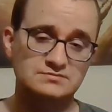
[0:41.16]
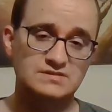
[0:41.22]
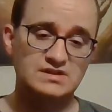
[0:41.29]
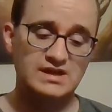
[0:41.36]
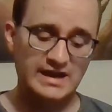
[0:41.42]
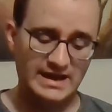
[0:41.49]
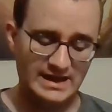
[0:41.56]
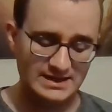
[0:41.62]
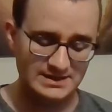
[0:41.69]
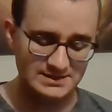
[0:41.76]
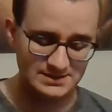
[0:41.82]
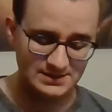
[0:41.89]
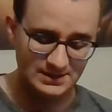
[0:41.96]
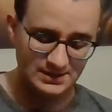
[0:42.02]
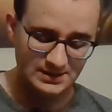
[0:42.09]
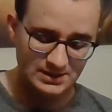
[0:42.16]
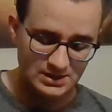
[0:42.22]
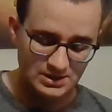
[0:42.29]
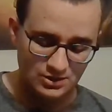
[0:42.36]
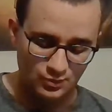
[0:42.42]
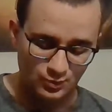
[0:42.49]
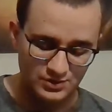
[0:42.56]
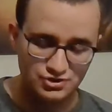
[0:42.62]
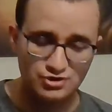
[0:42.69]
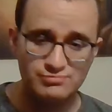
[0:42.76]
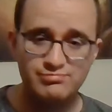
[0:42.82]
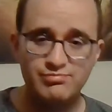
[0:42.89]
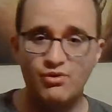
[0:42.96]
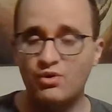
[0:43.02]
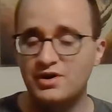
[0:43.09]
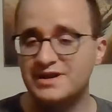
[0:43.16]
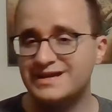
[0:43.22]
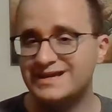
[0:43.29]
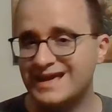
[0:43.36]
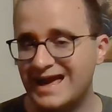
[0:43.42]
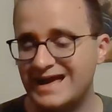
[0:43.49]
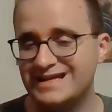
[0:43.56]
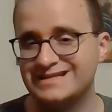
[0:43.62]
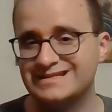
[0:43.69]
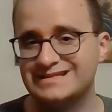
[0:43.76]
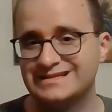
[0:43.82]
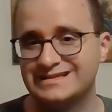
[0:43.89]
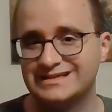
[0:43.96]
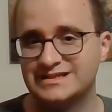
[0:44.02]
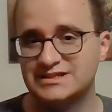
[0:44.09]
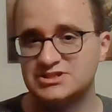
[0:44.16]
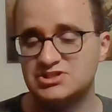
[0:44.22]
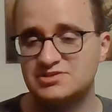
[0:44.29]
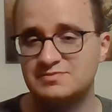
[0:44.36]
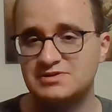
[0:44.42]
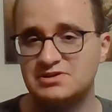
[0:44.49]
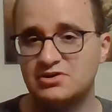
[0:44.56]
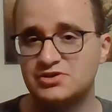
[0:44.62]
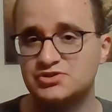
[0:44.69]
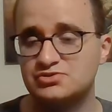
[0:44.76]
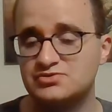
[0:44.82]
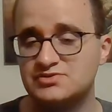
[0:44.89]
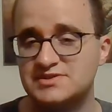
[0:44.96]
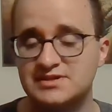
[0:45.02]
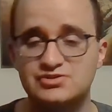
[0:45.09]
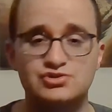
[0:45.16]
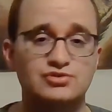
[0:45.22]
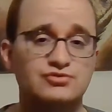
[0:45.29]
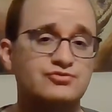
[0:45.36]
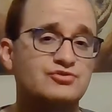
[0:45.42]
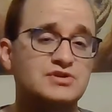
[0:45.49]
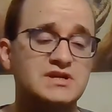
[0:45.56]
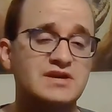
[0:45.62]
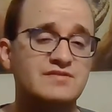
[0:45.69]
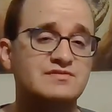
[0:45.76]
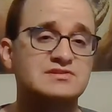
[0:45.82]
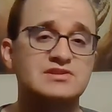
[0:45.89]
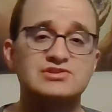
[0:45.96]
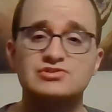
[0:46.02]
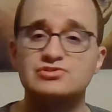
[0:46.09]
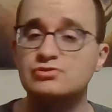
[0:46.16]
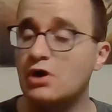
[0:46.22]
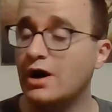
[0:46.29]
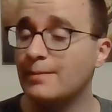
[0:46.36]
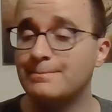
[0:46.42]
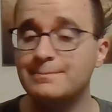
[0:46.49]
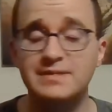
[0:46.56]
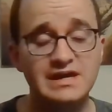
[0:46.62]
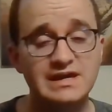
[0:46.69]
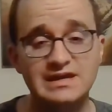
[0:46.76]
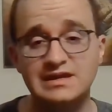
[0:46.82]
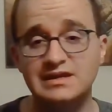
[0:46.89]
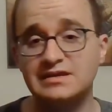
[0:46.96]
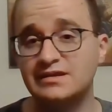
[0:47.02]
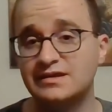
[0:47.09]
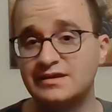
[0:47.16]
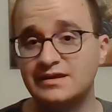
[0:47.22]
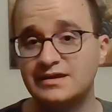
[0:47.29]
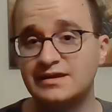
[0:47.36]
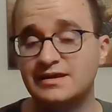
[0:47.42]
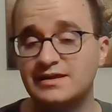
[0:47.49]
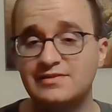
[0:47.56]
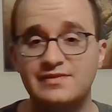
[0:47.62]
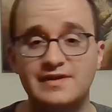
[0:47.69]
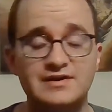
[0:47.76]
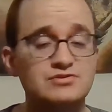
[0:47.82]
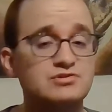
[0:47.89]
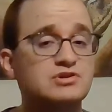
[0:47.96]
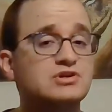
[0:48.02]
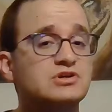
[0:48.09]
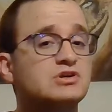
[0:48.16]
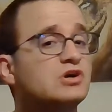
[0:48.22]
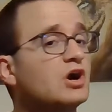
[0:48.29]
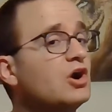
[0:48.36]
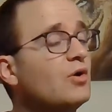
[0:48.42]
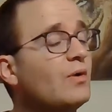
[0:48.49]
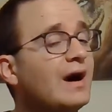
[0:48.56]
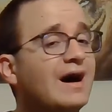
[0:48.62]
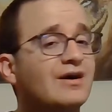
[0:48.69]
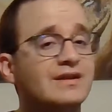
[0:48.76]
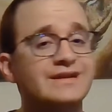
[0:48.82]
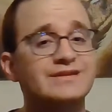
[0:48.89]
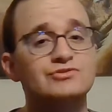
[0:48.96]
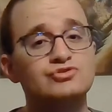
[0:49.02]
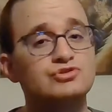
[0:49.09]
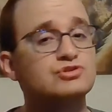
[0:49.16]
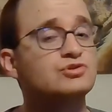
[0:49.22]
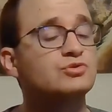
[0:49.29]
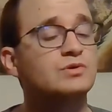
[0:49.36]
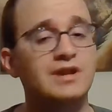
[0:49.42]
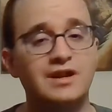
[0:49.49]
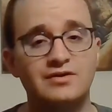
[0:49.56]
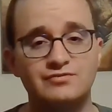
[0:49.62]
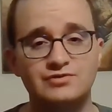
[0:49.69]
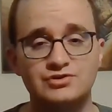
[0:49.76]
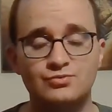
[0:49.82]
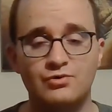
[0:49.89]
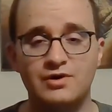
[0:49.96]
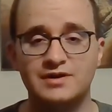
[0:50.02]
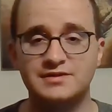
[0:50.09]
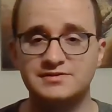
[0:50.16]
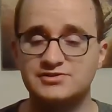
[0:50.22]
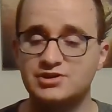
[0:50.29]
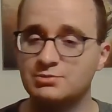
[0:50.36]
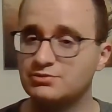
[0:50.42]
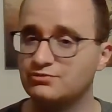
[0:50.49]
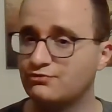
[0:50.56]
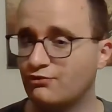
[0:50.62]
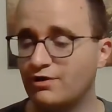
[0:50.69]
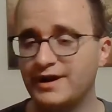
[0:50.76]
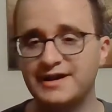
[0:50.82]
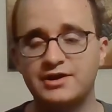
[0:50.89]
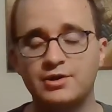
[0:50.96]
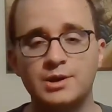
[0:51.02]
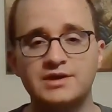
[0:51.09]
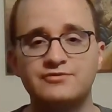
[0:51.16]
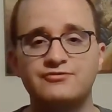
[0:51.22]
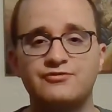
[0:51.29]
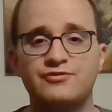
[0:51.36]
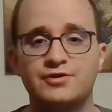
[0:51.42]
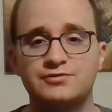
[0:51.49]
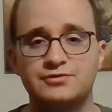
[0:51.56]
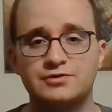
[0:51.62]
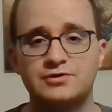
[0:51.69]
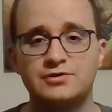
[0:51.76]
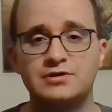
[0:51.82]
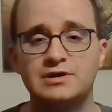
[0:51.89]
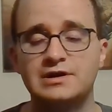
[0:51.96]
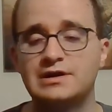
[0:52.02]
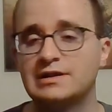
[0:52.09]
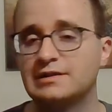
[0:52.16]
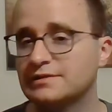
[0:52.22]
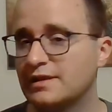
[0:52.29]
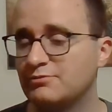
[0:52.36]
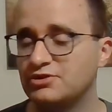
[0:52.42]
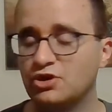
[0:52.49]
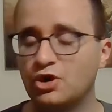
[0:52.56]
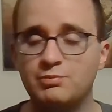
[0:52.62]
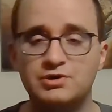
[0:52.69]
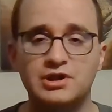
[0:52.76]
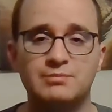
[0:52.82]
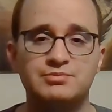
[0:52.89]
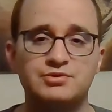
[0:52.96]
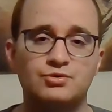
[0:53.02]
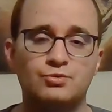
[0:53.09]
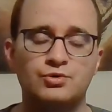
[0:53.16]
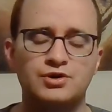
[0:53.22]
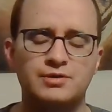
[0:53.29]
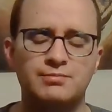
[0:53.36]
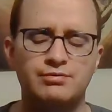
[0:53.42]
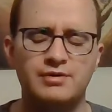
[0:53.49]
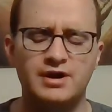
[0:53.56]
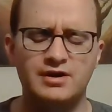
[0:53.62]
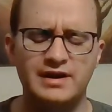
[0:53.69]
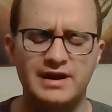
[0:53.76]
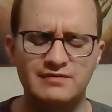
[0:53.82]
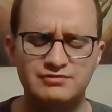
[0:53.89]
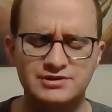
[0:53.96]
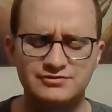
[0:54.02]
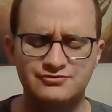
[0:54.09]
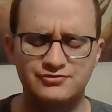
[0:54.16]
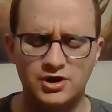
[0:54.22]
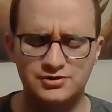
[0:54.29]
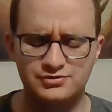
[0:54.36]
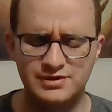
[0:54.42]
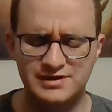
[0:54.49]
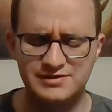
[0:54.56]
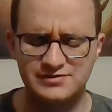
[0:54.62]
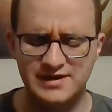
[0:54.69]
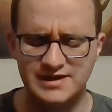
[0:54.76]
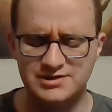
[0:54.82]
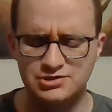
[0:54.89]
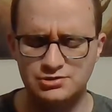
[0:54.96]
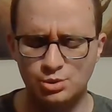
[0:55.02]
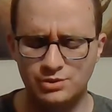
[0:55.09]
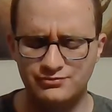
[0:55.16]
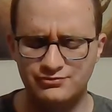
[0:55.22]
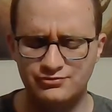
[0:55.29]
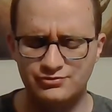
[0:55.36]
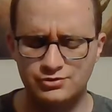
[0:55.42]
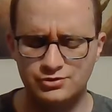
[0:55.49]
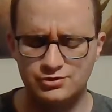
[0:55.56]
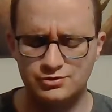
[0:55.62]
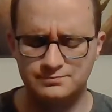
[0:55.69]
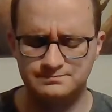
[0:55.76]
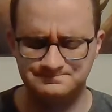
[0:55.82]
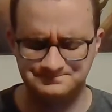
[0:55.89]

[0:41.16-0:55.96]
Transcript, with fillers: And when you're born again, just because your sins are forgiven does not mean that you can go out and do whatever you want. So before I go any further, let me open up in a word of prayer. Heavenly Father, I thank you, Lord, for